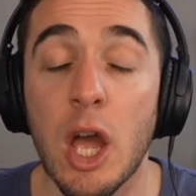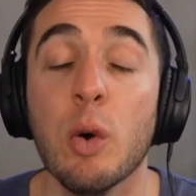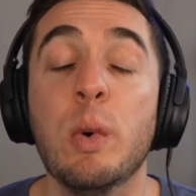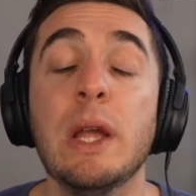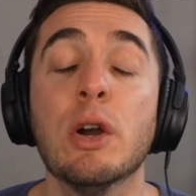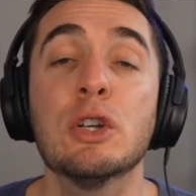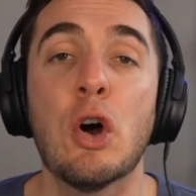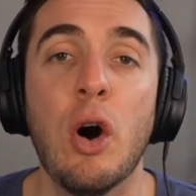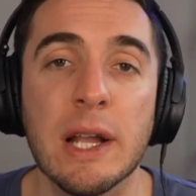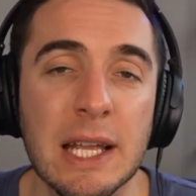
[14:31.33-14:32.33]
We are
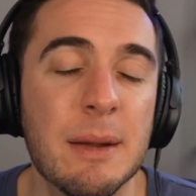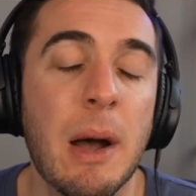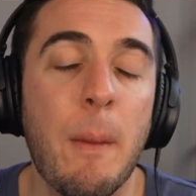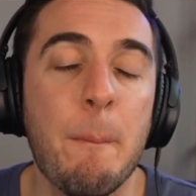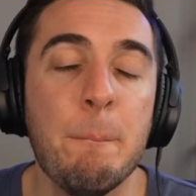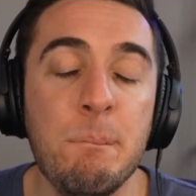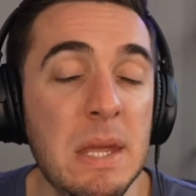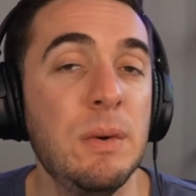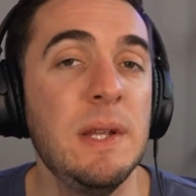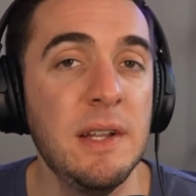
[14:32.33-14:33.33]
talking about
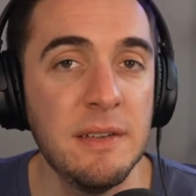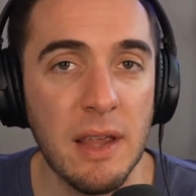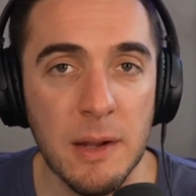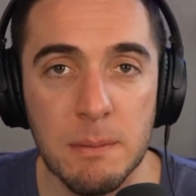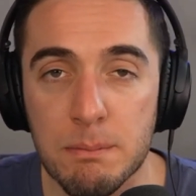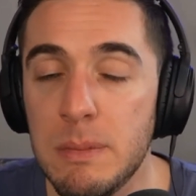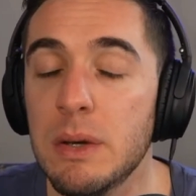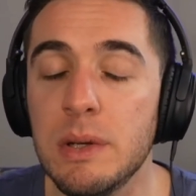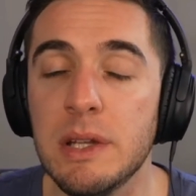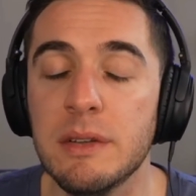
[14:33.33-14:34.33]
millions and
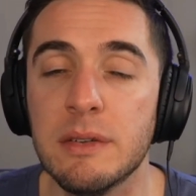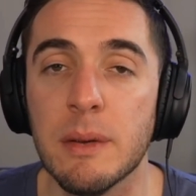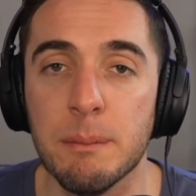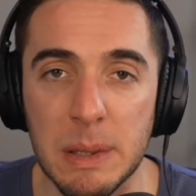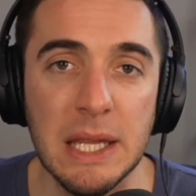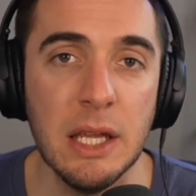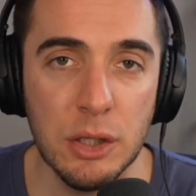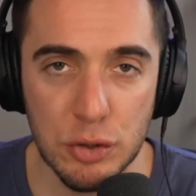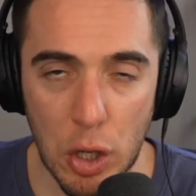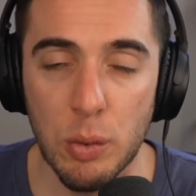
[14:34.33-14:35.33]
millions
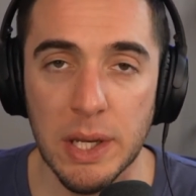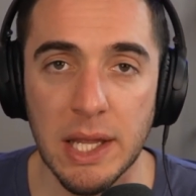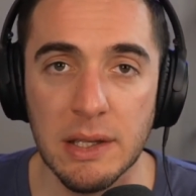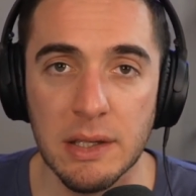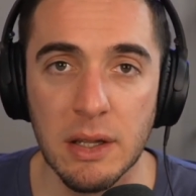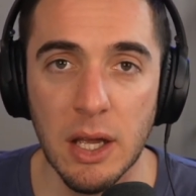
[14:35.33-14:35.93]
being donated.